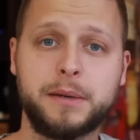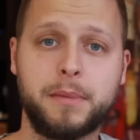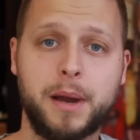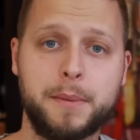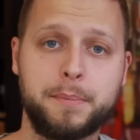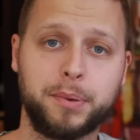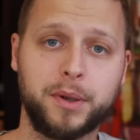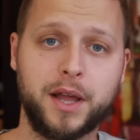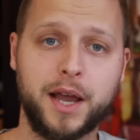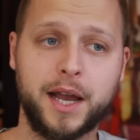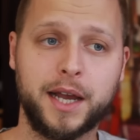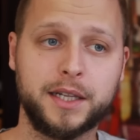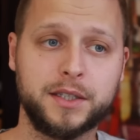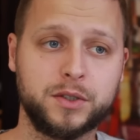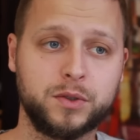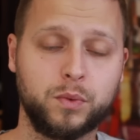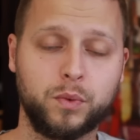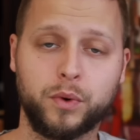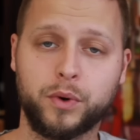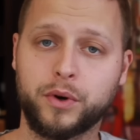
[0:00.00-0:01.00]
my
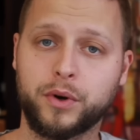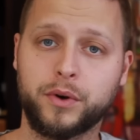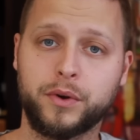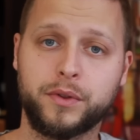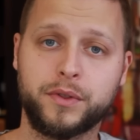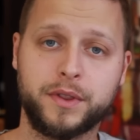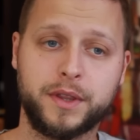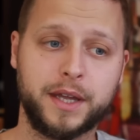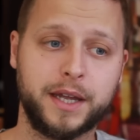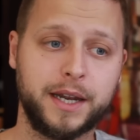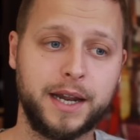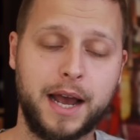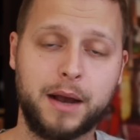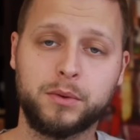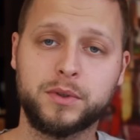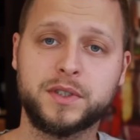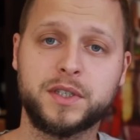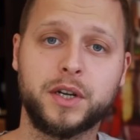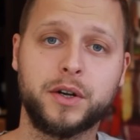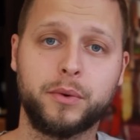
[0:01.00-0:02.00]
plans were that I
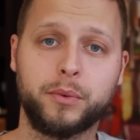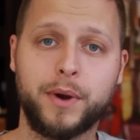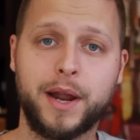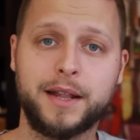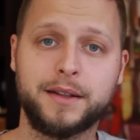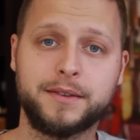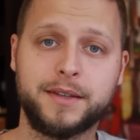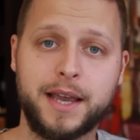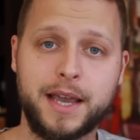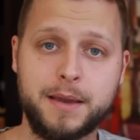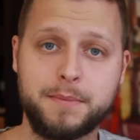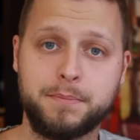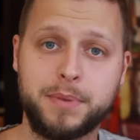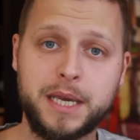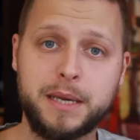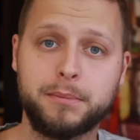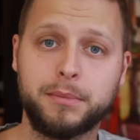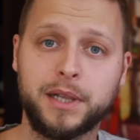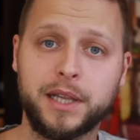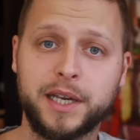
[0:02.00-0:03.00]
was going to rent a
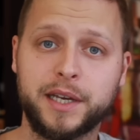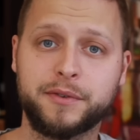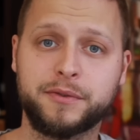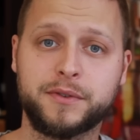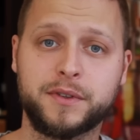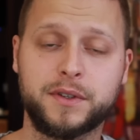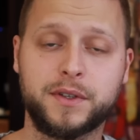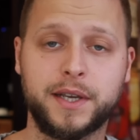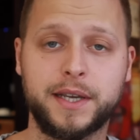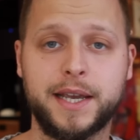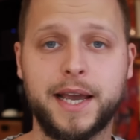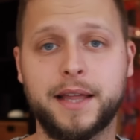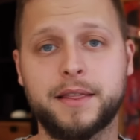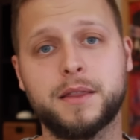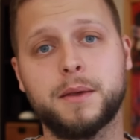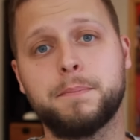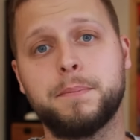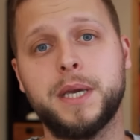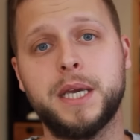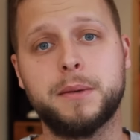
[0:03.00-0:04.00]
beam lift to get
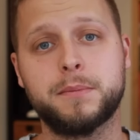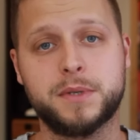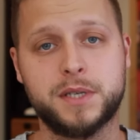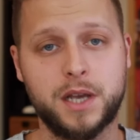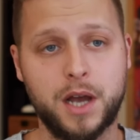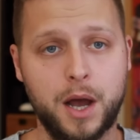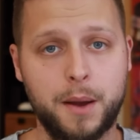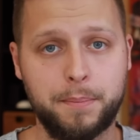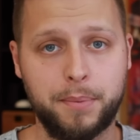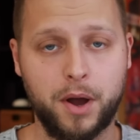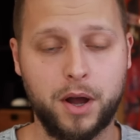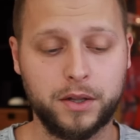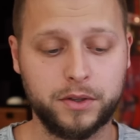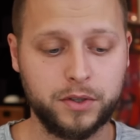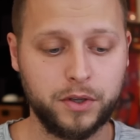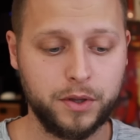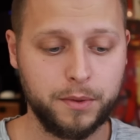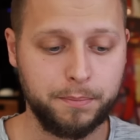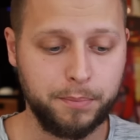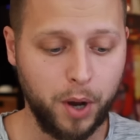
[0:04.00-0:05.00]
the beams up
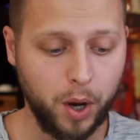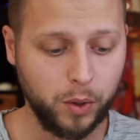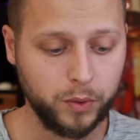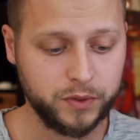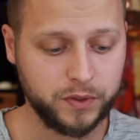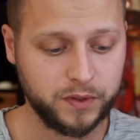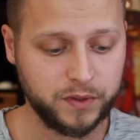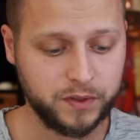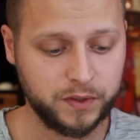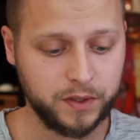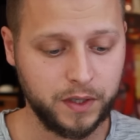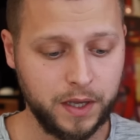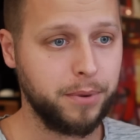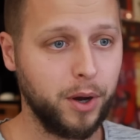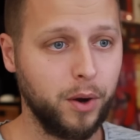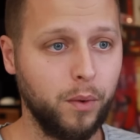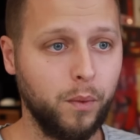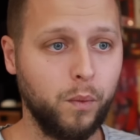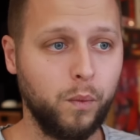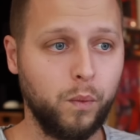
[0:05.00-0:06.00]
onto the posts.
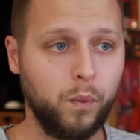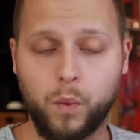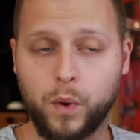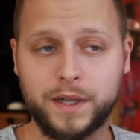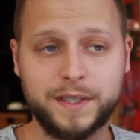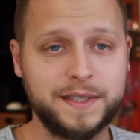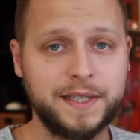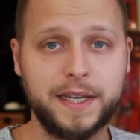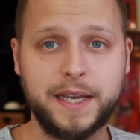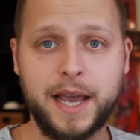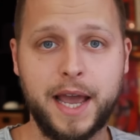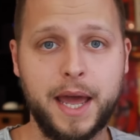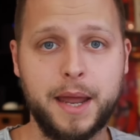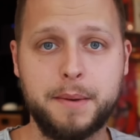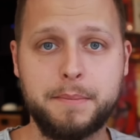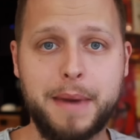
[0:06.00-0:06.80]
But once again,